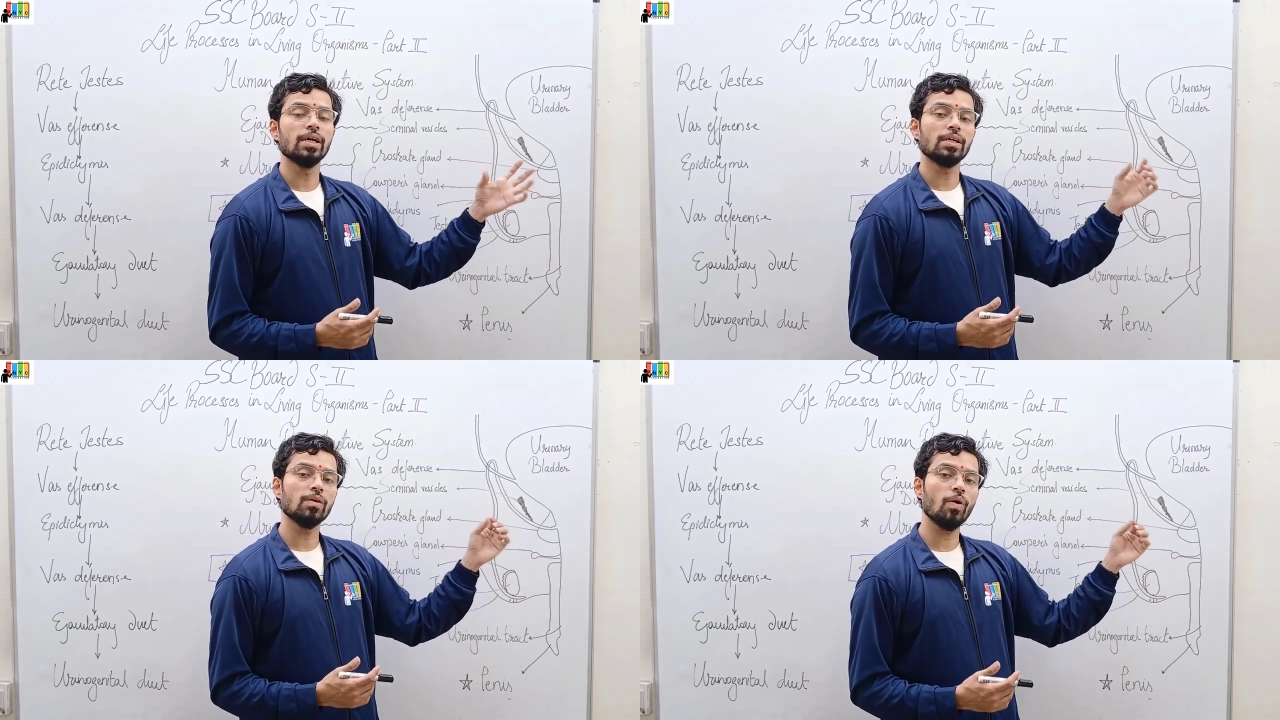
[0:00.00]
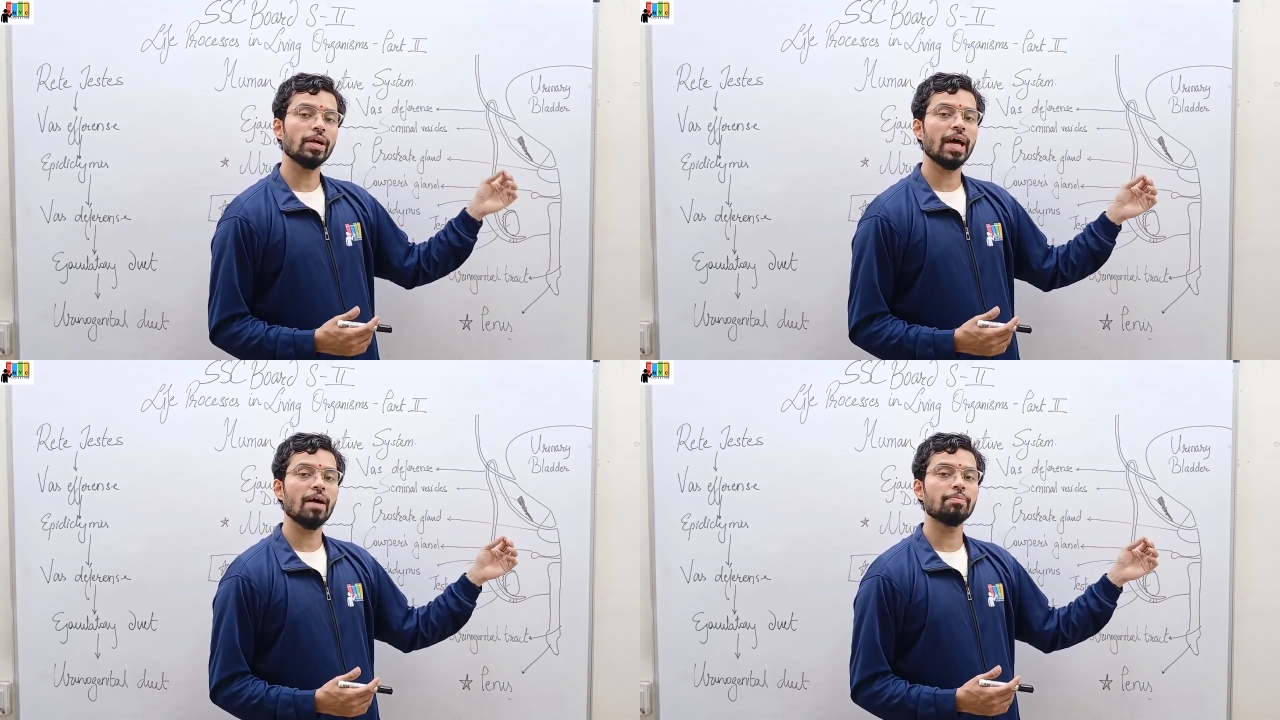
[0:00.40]
Now,
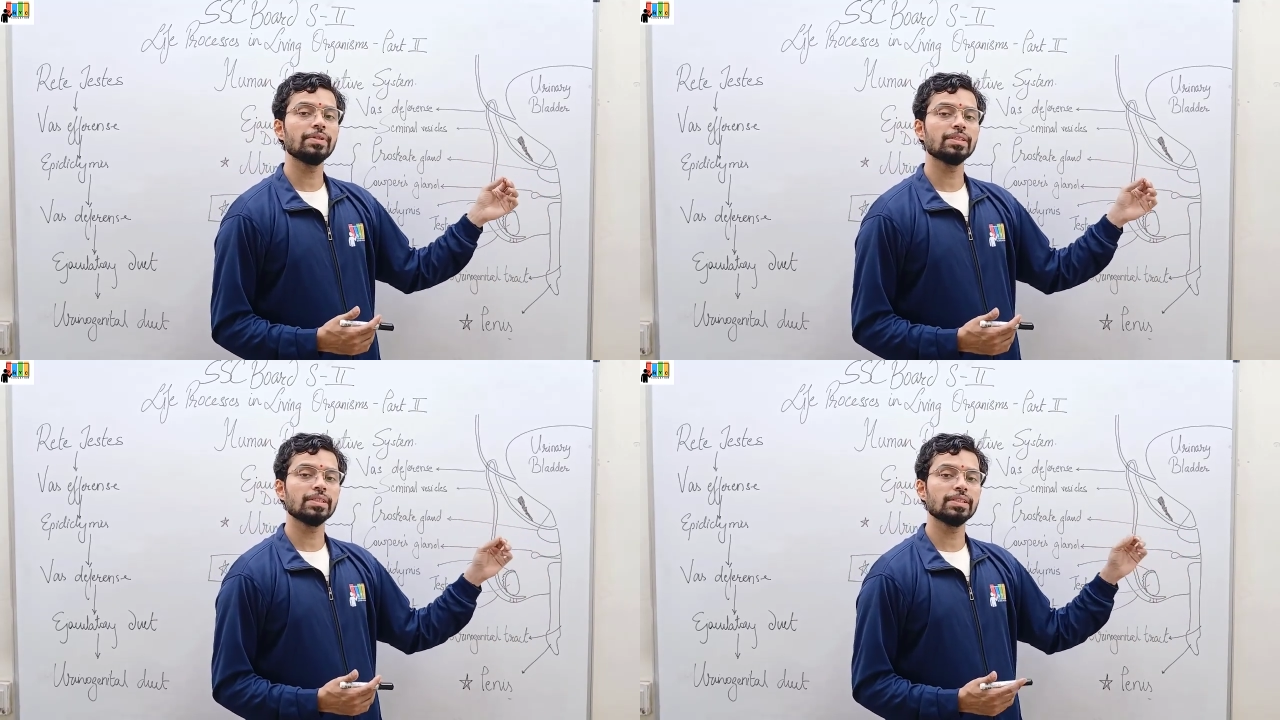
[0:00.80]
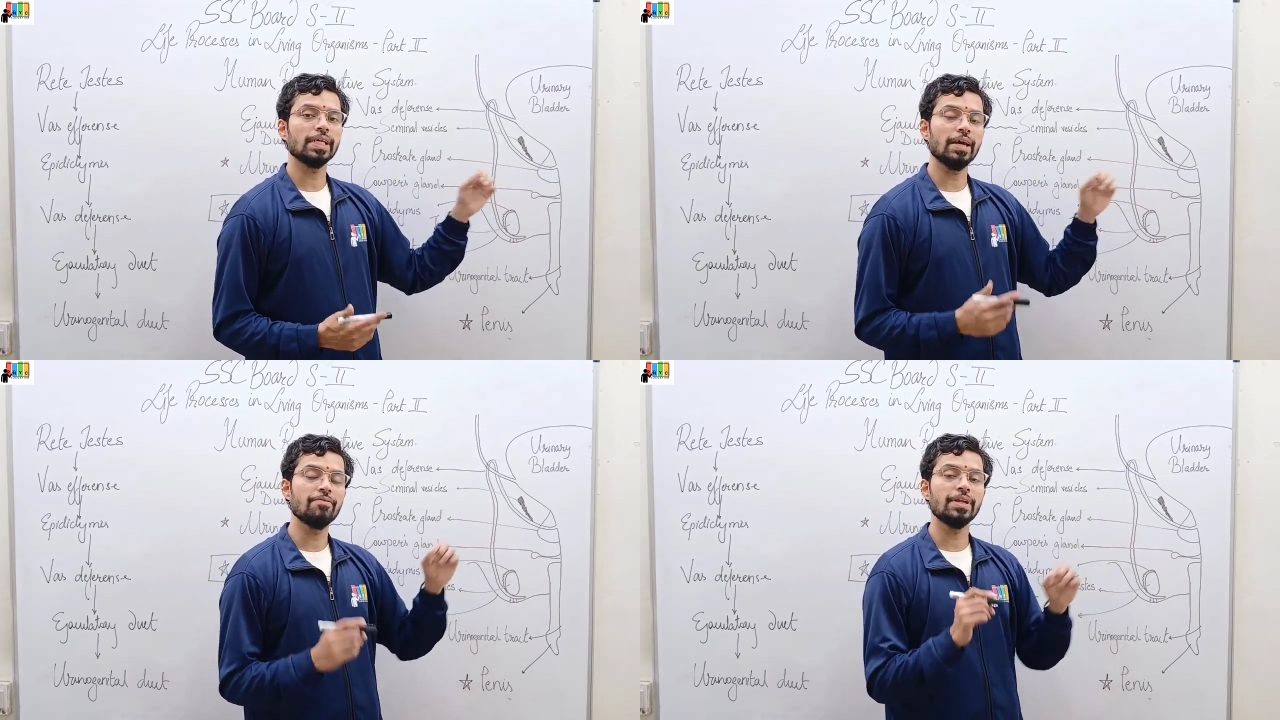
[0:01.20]
what happens is
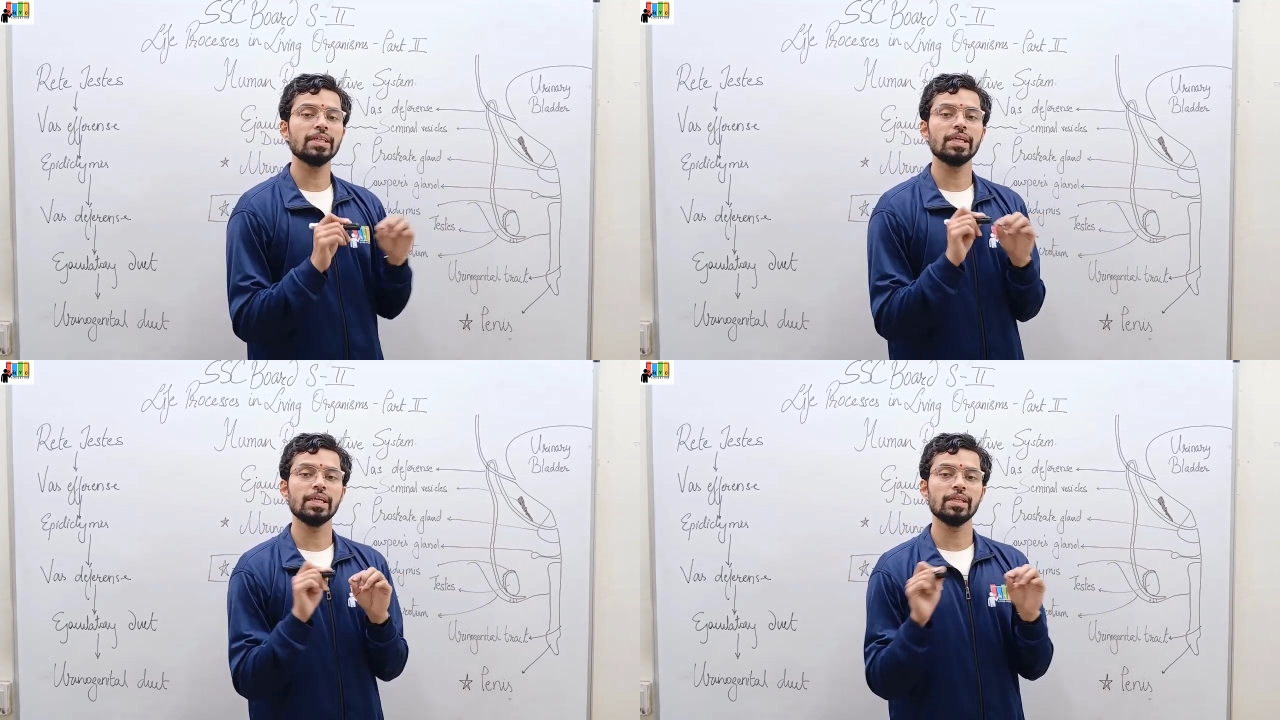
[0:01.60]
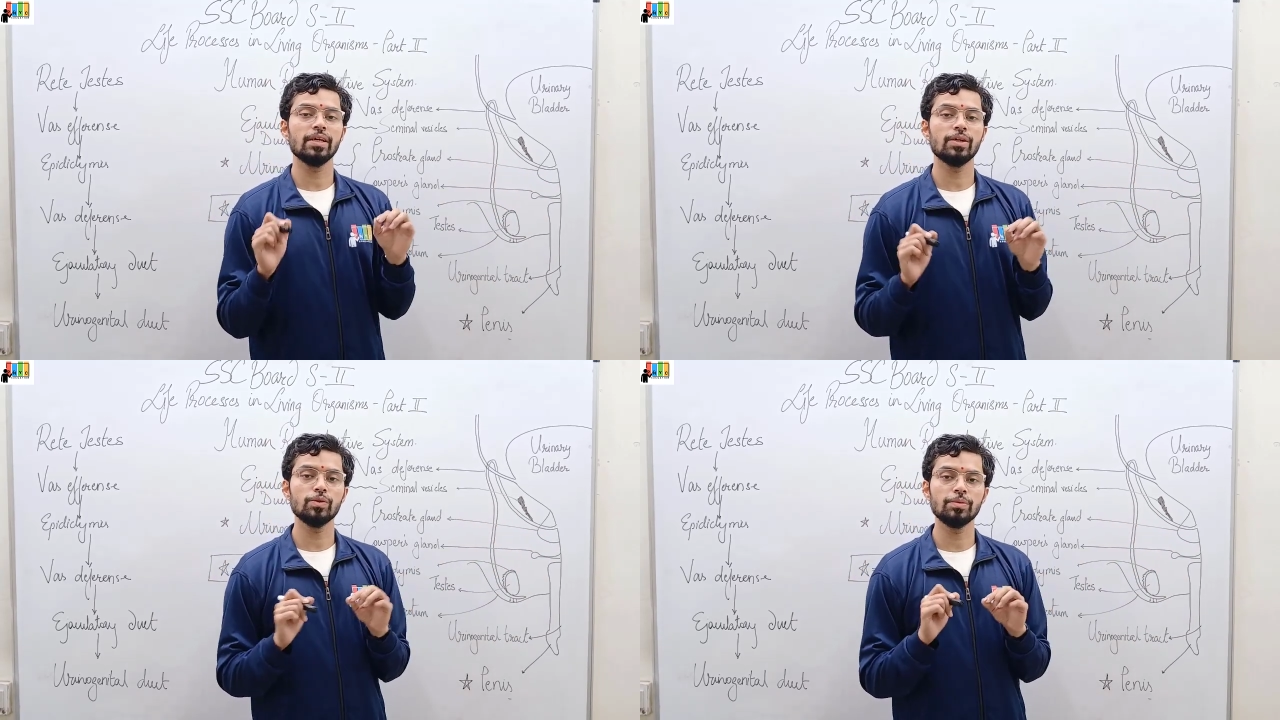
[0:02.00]
everything in
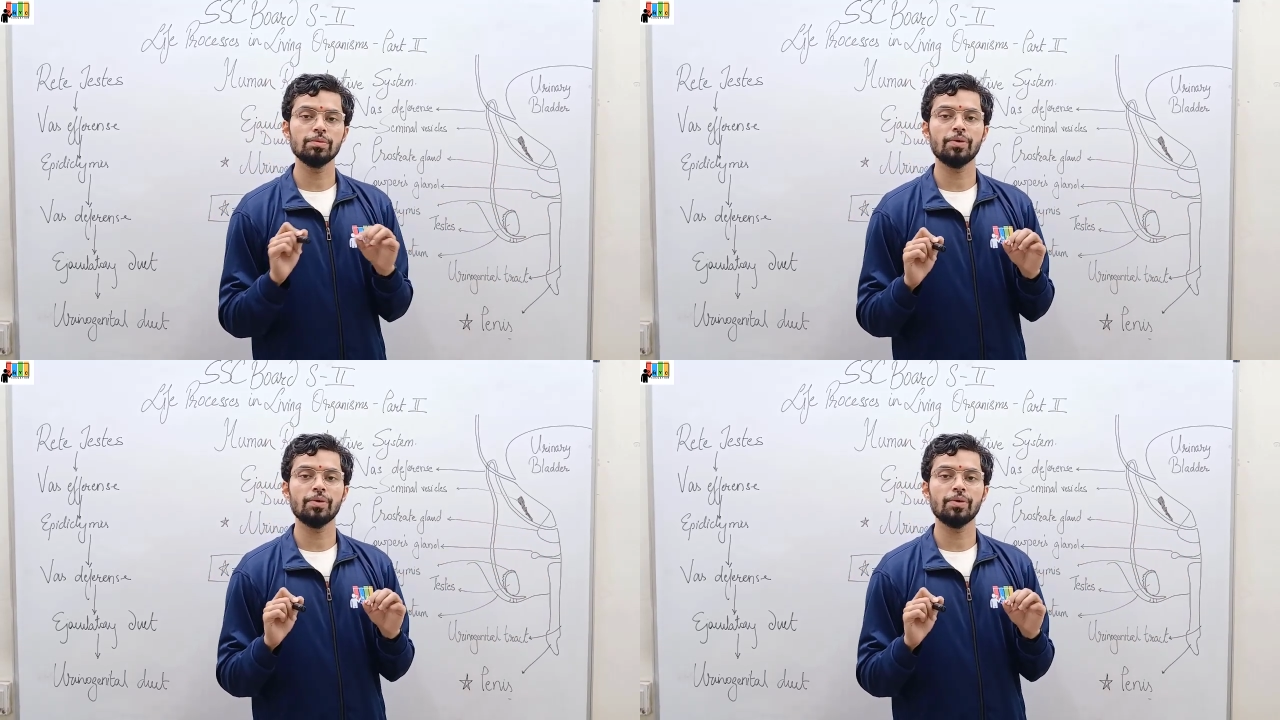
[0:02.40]
the human